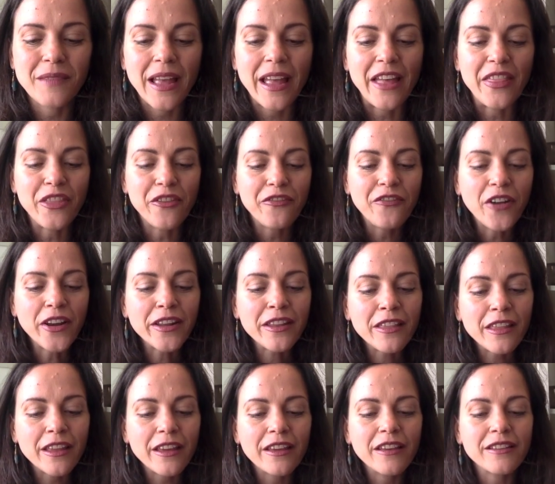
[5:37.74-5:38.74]
And the funny
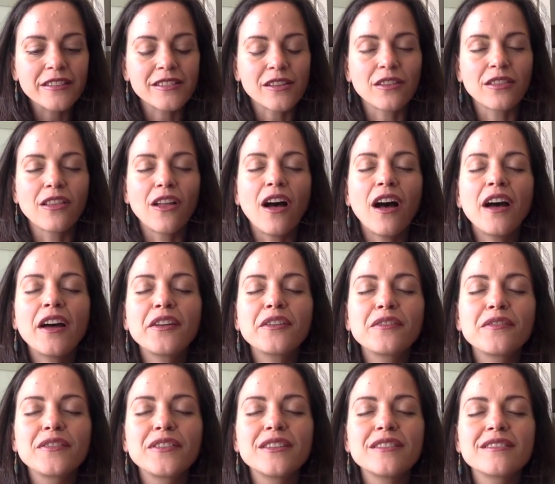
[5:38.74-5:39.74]
thing is, a lot
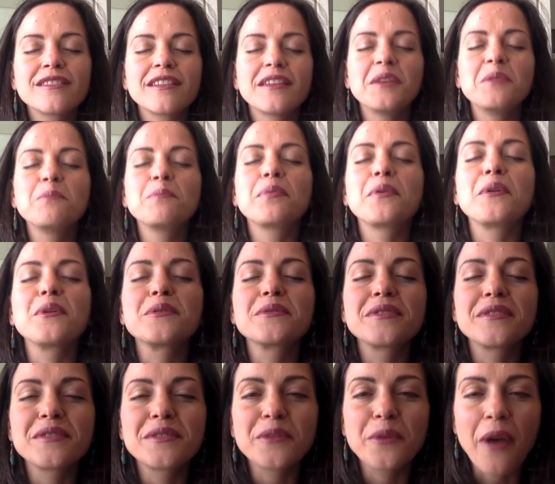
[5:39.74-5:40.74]
of these
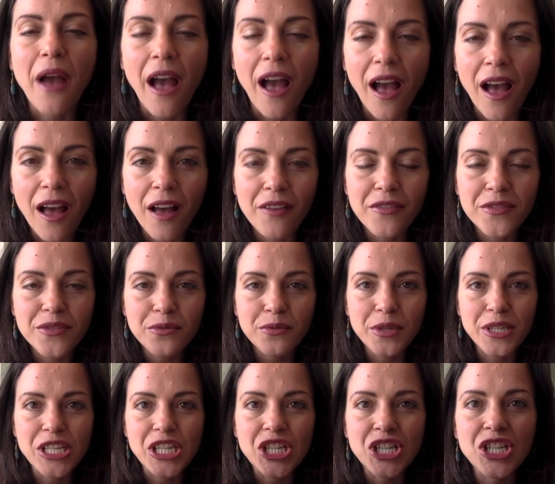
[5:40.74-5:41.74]
impulses you have to
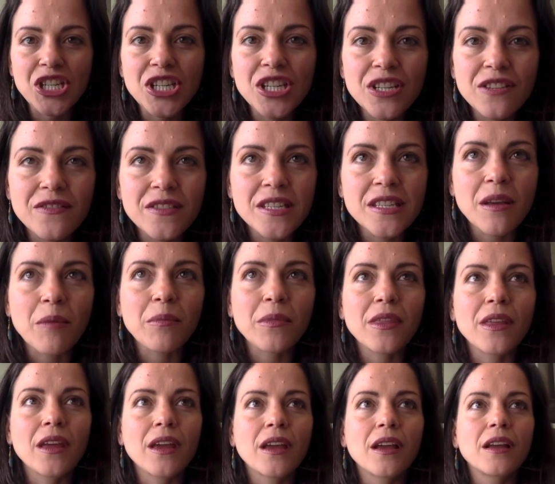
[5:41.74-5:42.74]
achieve
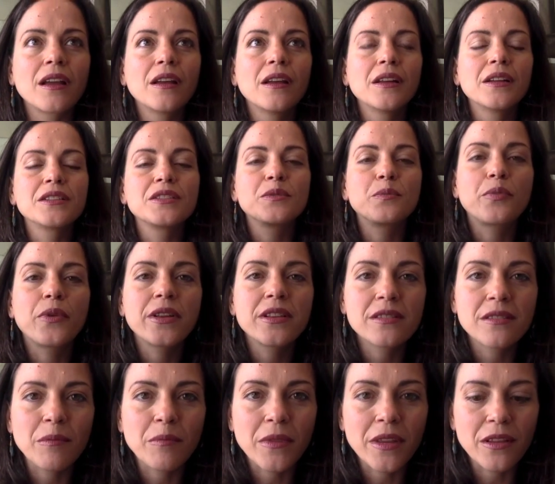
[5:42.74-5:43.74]
something, to bring
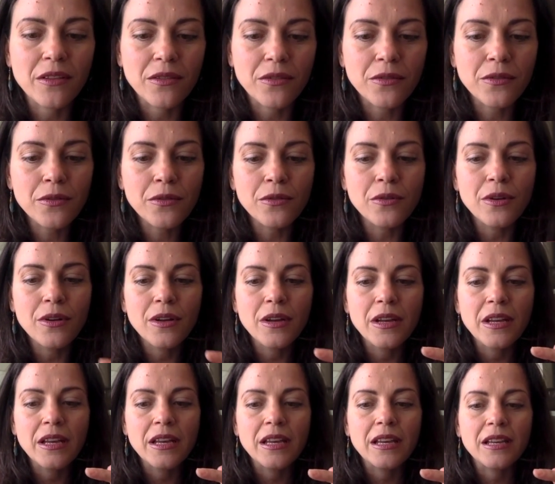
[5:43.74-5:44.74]
something through,
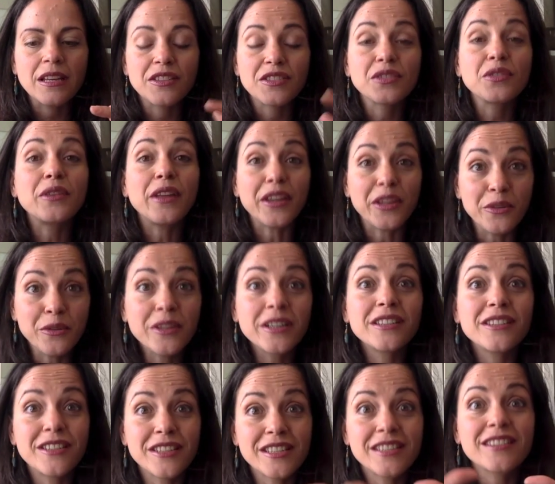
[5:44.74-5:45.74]
is so that you
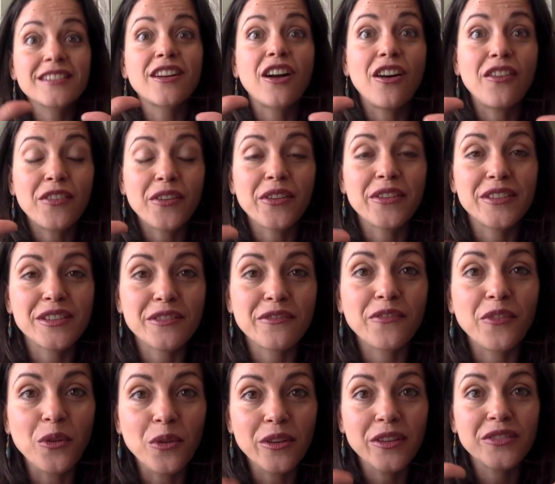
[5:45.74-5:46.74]
can discover this
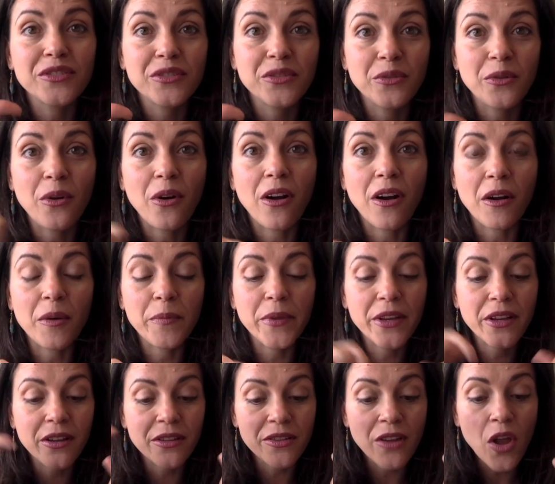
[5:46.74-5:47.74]
fullness you are.
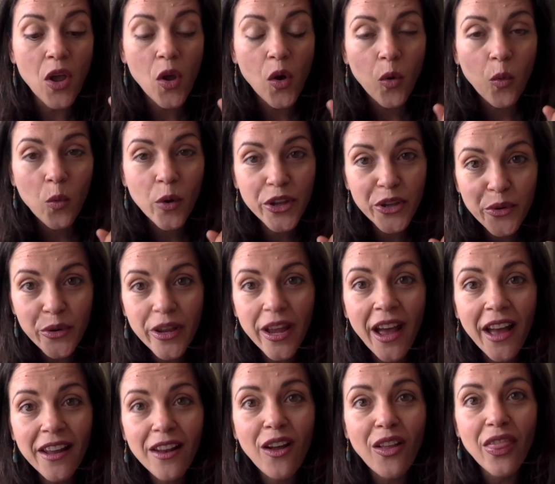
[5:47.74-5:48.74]
Because when you
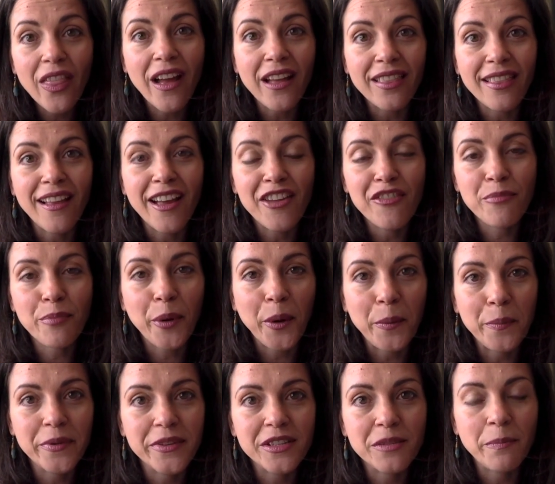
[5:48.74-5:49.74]
get on that life
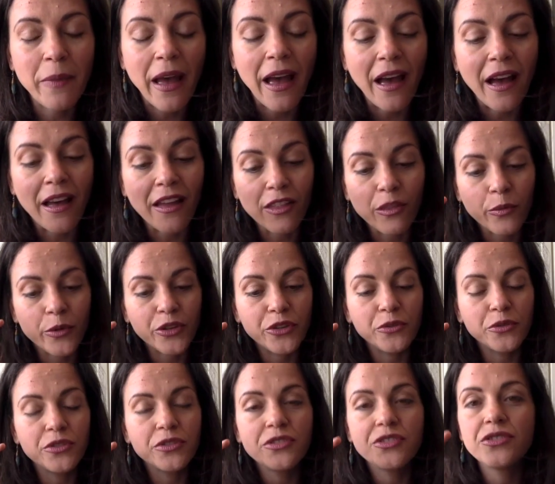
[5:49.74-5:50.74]
purpose path, when
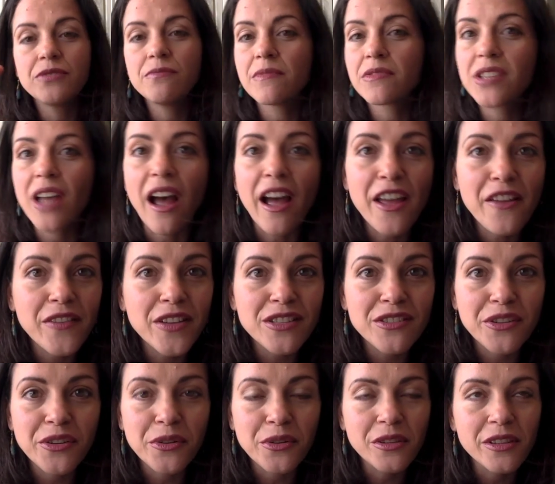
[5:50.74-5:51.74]
you dive
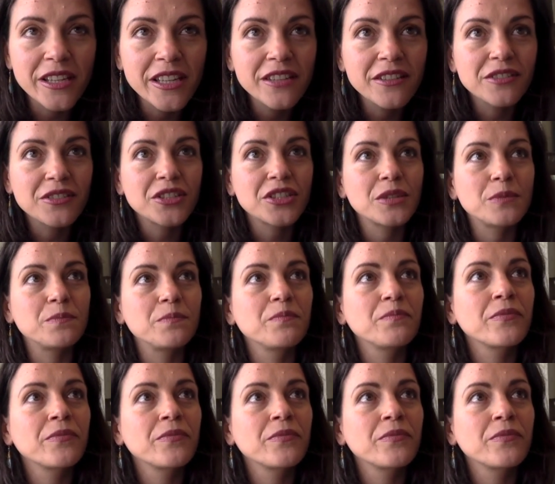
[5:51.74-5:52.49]
into your leadership,